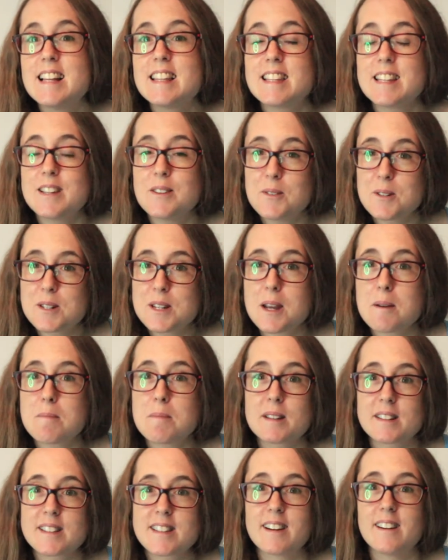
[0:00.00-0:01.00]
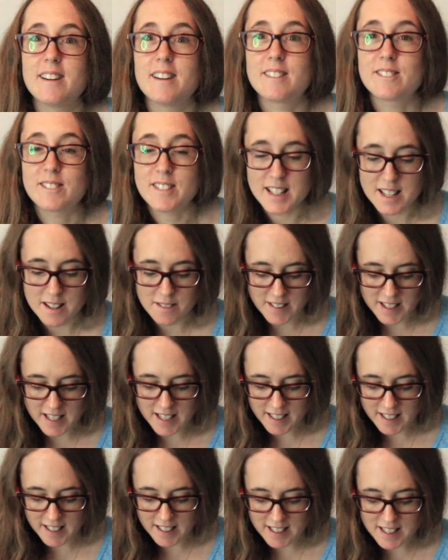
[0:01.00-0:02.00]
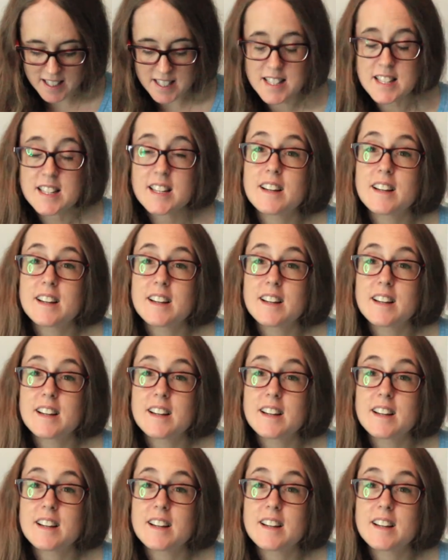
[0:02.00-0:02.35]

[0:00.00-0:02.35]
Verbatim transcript: the audiobooks are really really good.